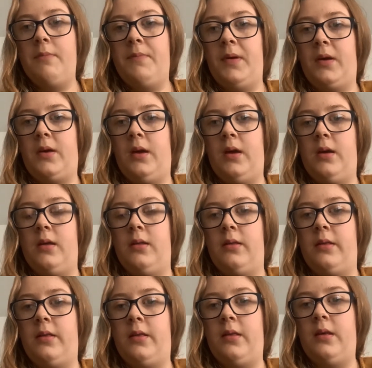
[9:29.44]
Because
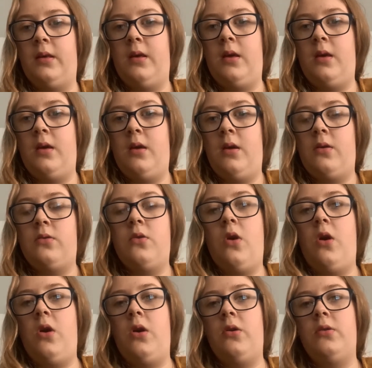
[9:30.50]

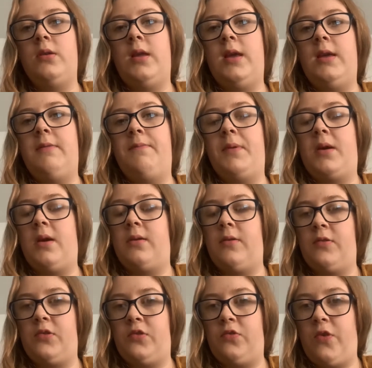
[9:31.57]
not only because
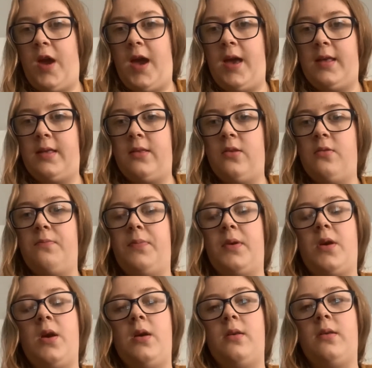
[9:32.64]
of stress, not
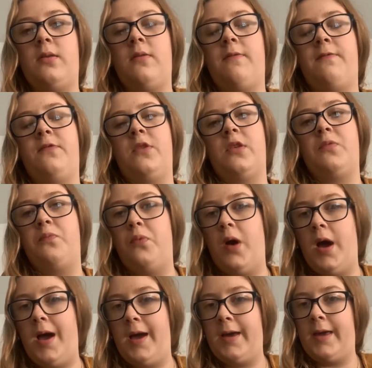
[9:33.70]
because of just
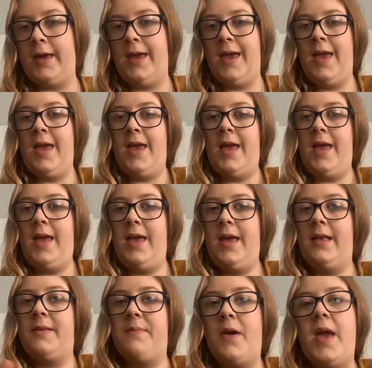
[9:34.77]
work, it
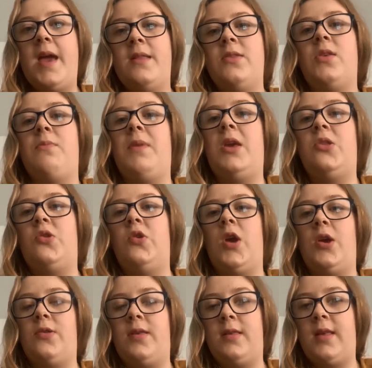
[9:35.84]
is my
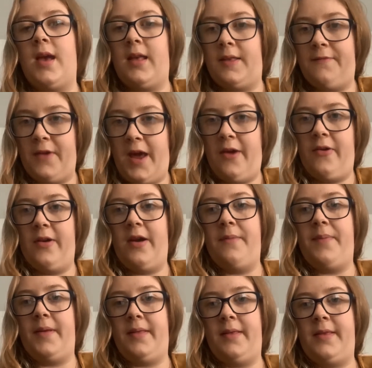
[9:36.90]
endometriosis that is flaring
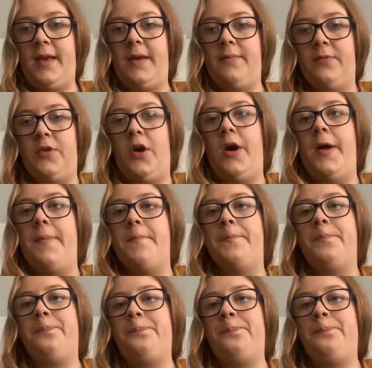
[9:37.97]
up at the same time.